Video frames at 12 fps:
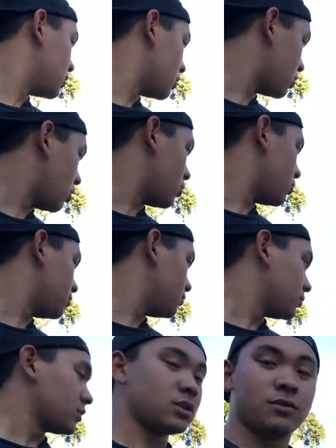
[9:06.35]
So
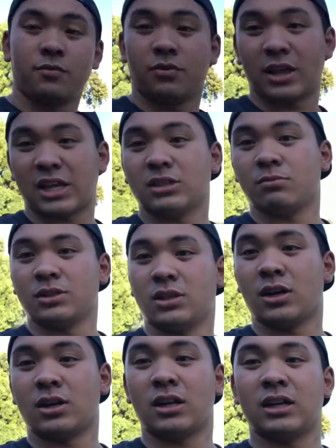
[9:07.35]
for that to be
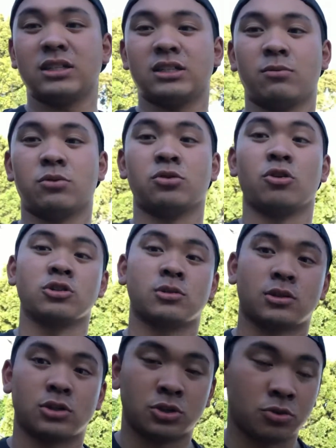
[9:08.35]
done, I need someone who knows what
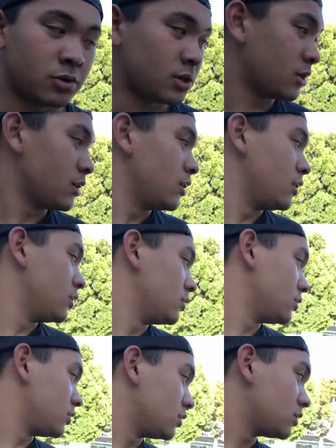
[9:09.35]
they're doing
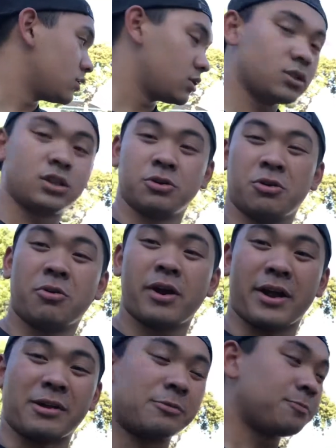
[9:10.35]
to do it
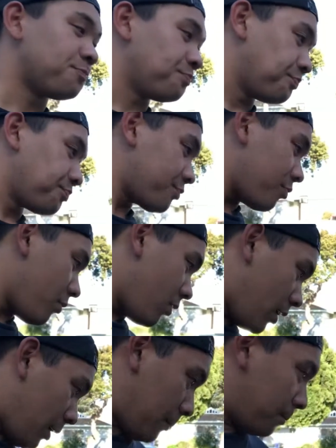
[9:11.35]
right.
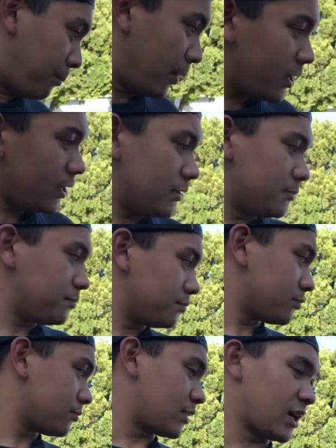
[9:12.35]
But
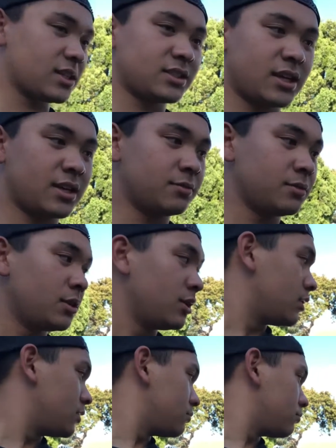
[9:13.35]
like I said,
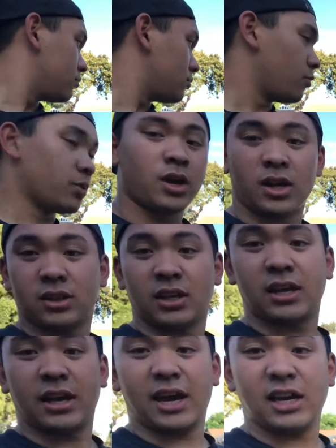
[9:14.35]
we got
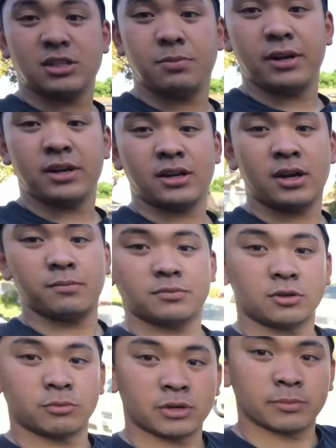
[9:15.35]
the cage painted up,
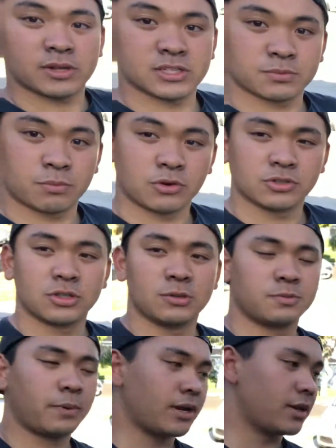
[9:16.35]
the wheel well support tubes
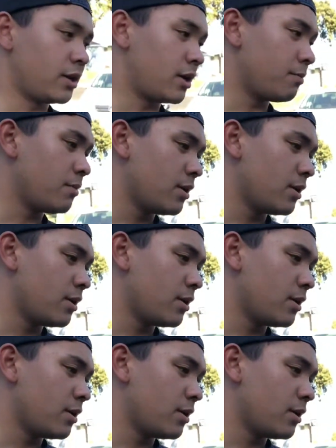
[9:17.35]
painted up.